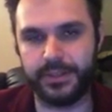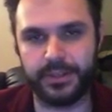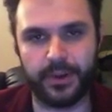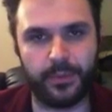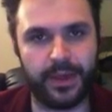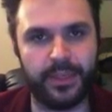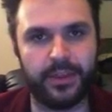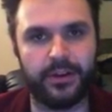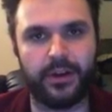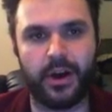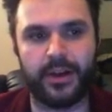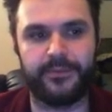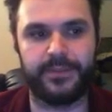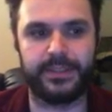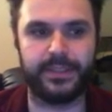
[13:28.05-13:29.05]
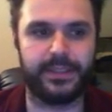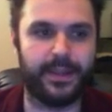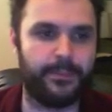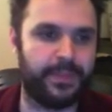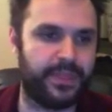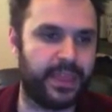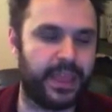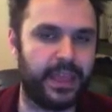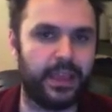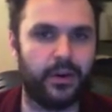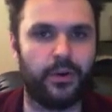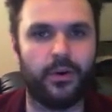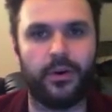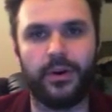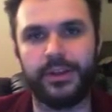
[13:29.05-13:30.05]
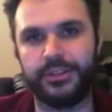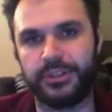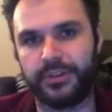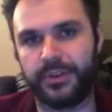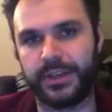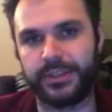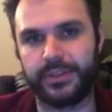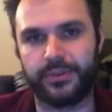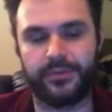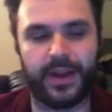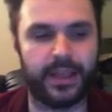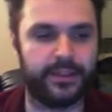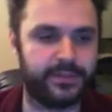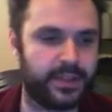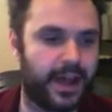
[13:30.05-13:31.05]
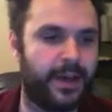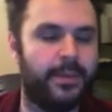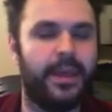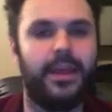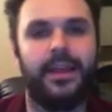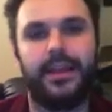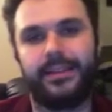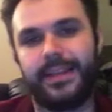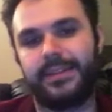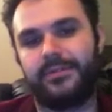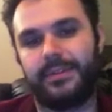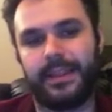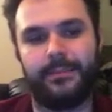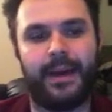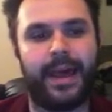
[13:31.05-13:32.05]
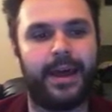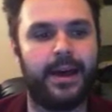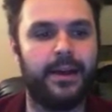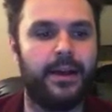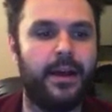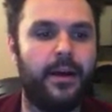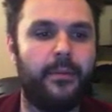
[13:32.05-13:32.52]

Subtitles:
So whether you're going for telepathy or endurance or Veil of Time, it doesn't really matter,